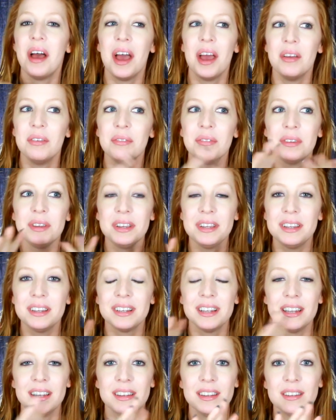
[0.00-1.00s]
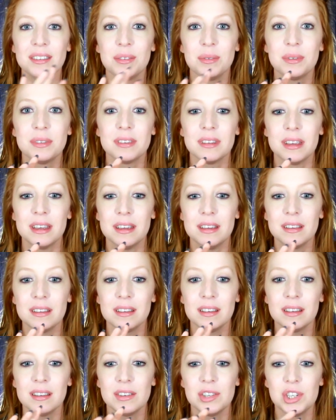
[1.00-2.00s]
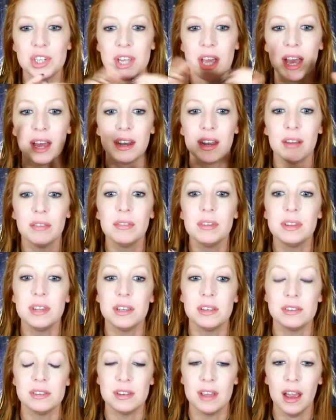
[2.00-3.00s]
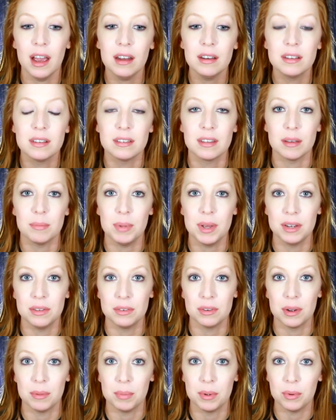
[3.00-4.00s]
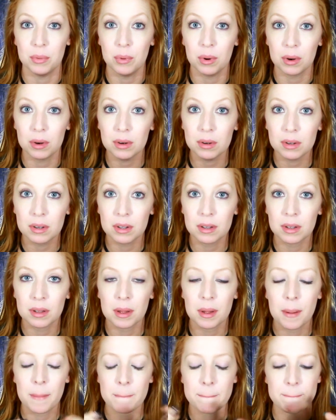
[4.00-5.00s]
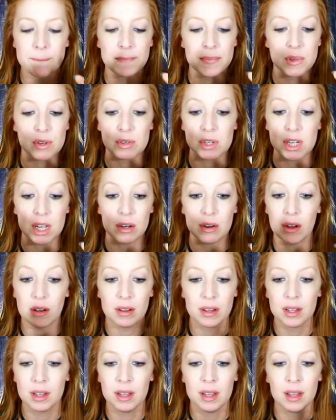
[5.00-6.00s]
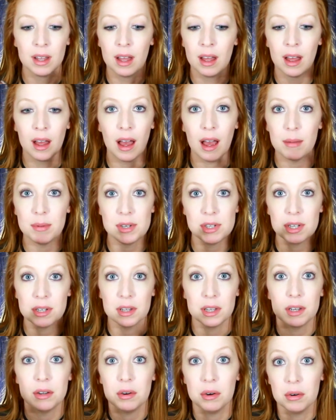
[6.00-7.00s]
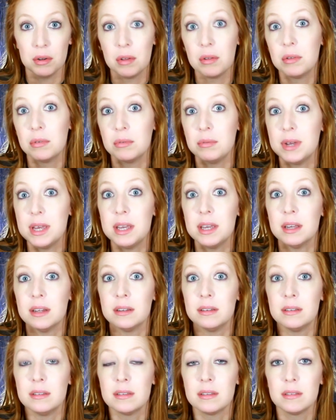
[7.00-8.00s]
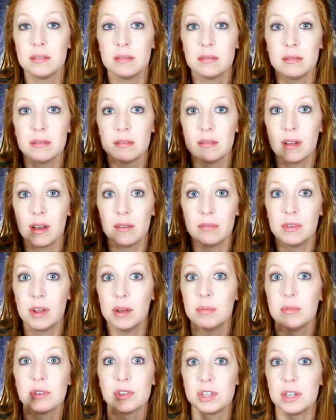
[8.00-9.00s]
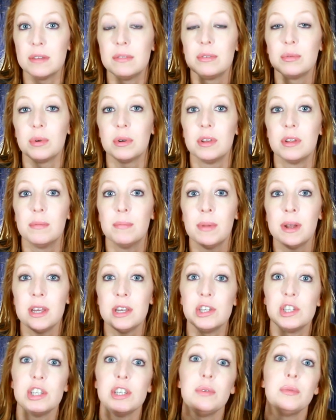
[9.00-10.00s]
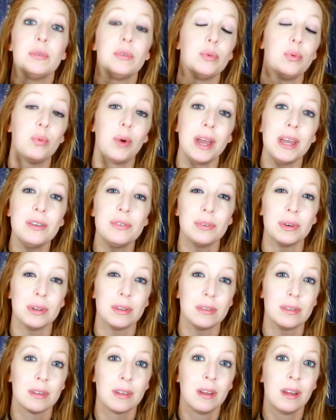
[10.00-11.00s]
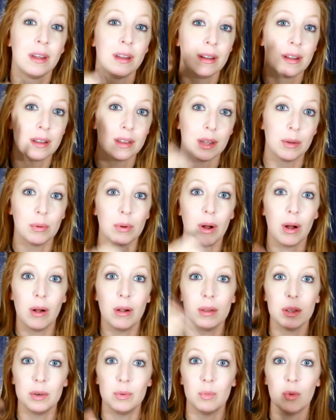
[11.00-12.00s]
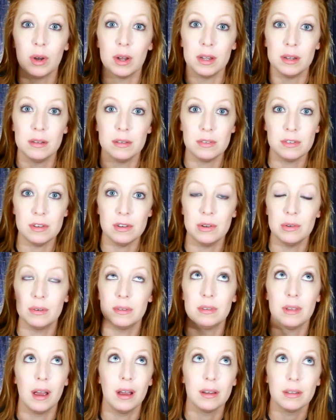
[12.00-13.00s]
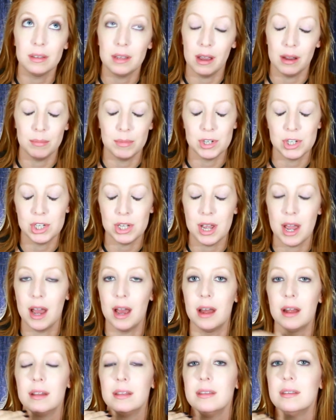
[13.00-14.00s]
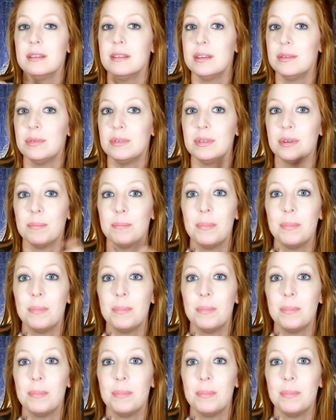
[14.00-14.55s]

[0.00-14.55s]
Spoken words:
And this was like, she had everything she had because I picked her up at work. So she had like her whole weekends of double shifts worth of money. She was a waitress. They were all in ones. She knew exactly how much she had. It was a